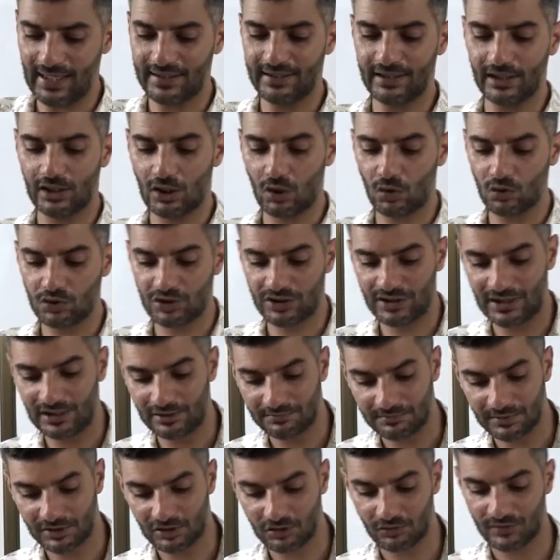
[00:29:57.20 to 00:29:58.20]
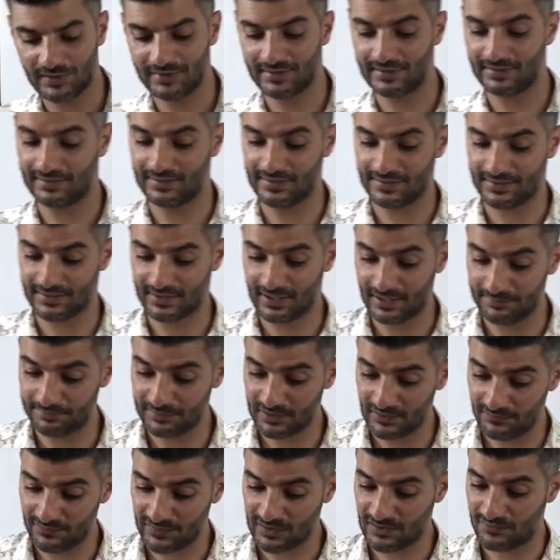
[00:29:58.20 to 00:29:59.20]
negotiate between the
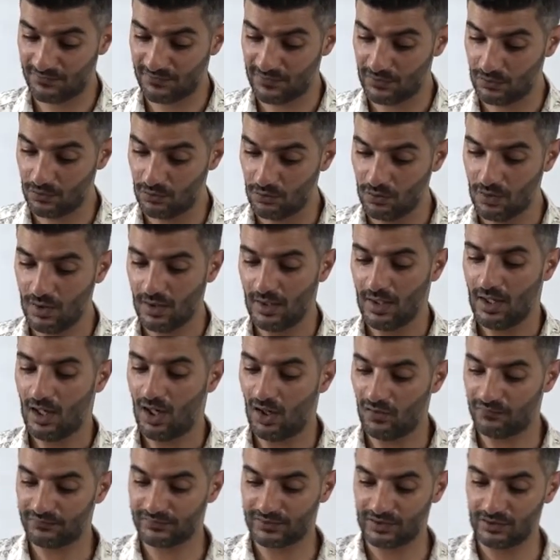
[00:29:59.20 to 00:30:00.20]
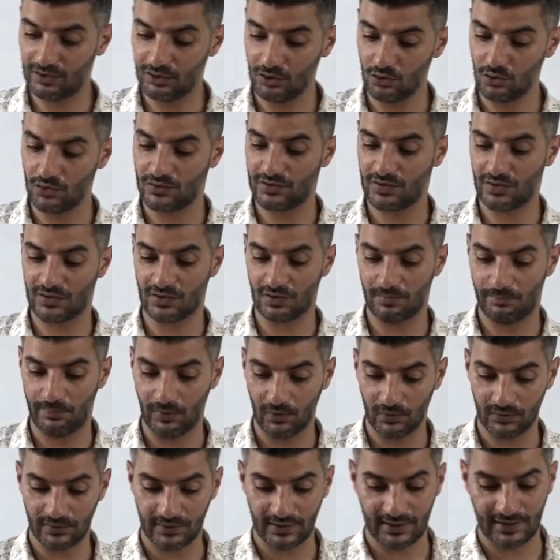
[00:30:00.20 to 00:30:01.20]
descriptivist view, often used to
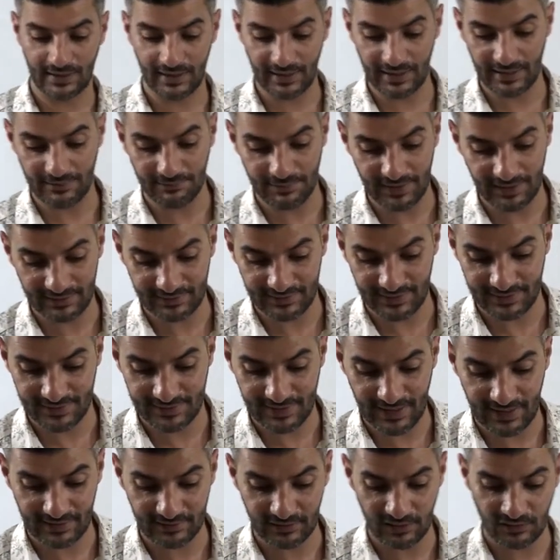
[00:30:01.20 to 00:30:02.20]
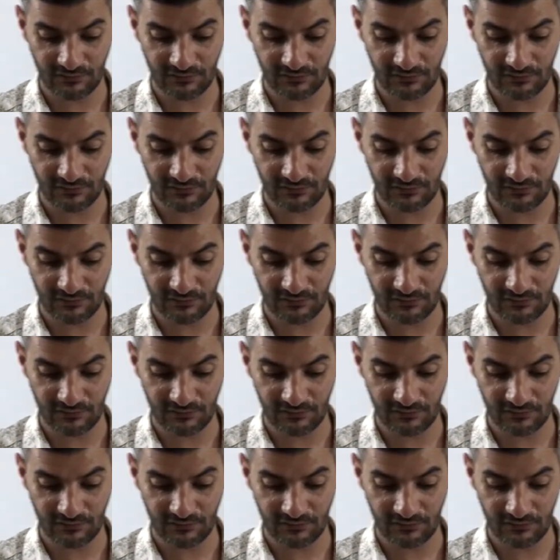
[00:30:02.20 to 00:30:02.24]
support the claim that the standard